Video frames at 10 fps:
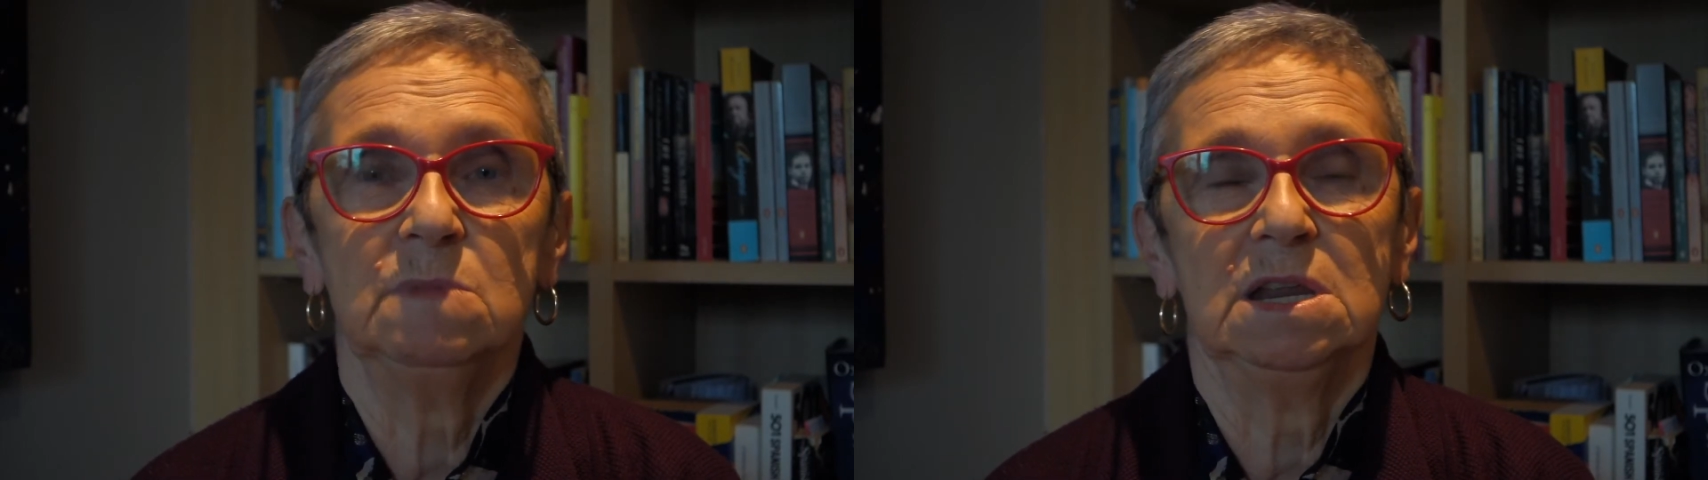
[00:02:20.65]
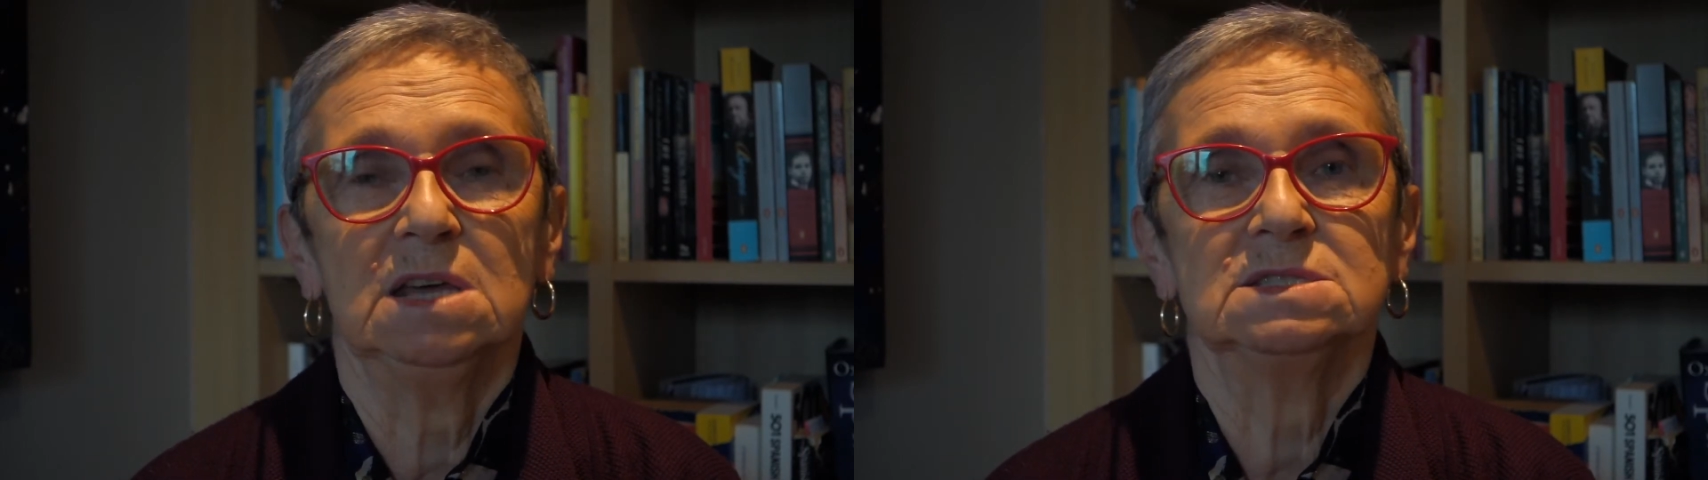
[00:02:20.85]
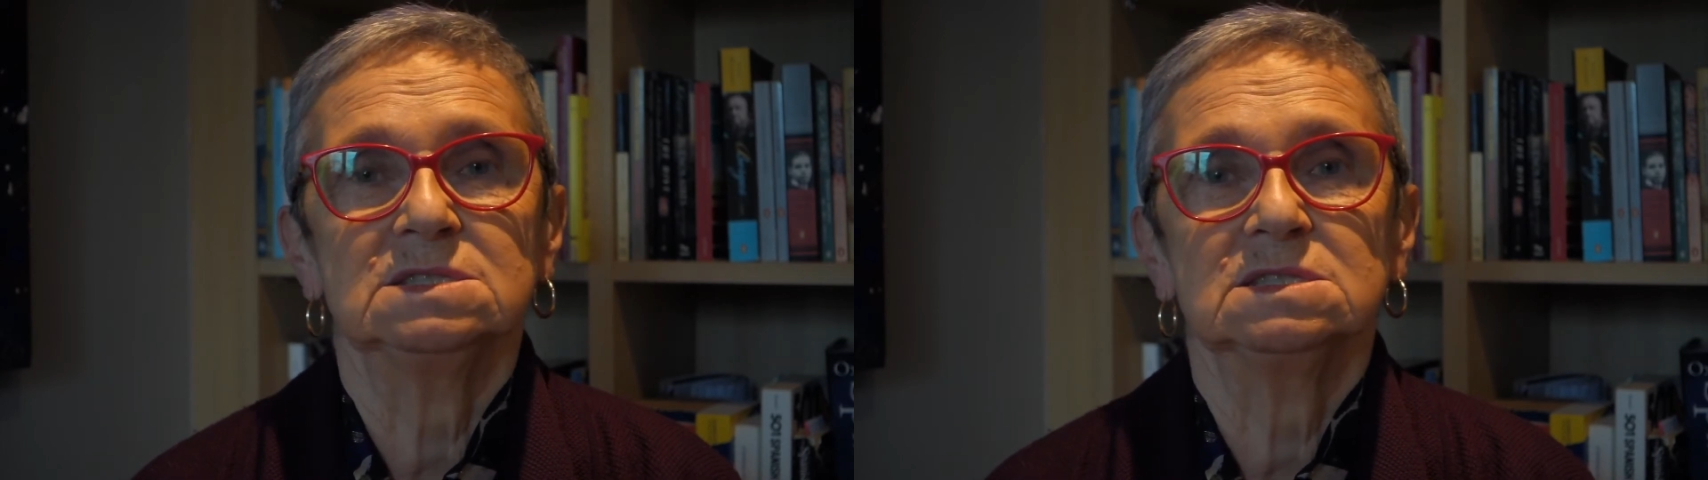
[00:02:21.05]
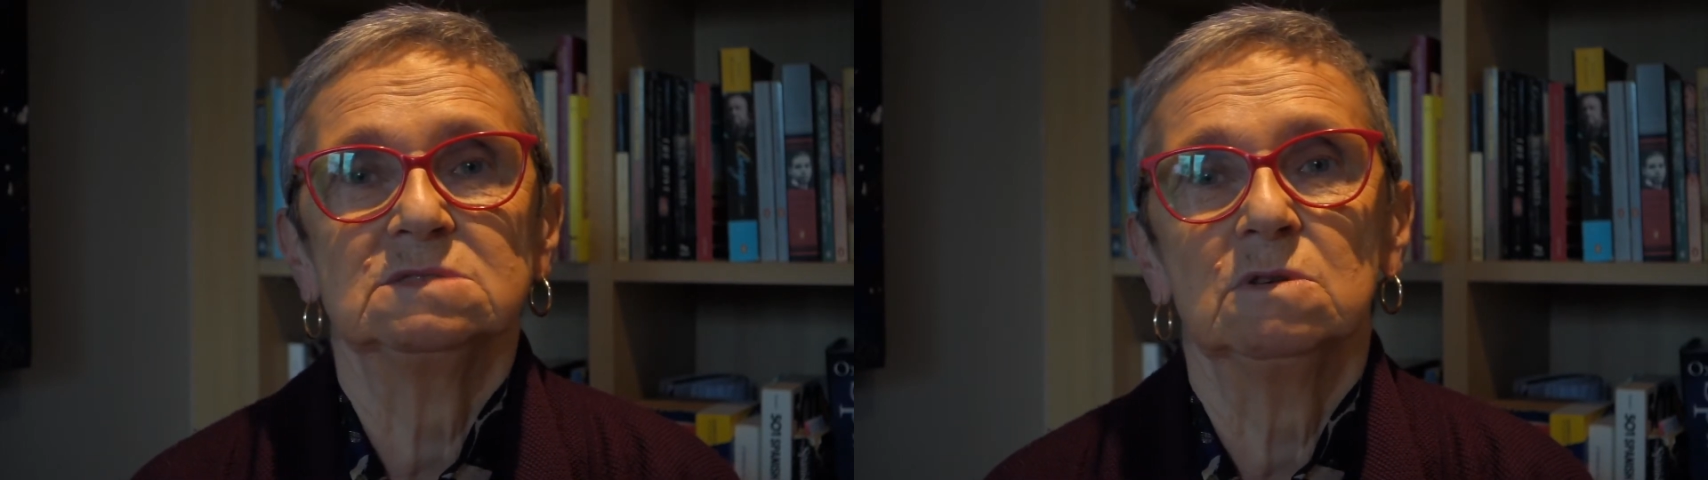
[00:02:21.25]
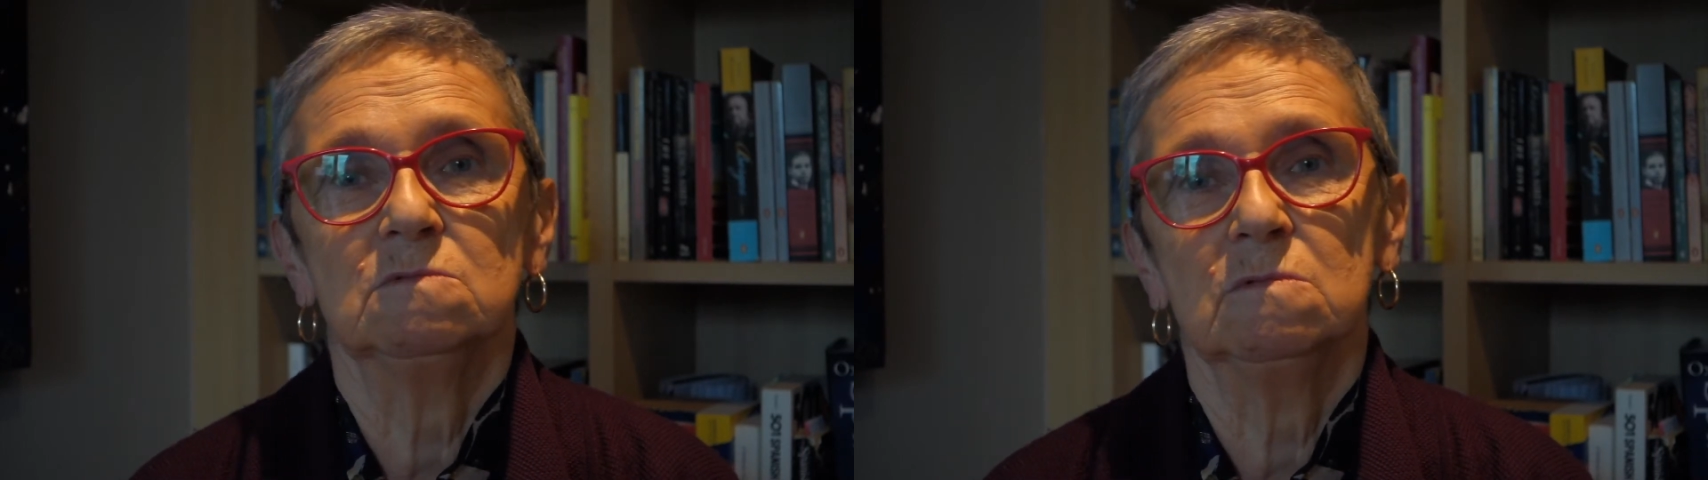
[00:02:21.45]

minutes,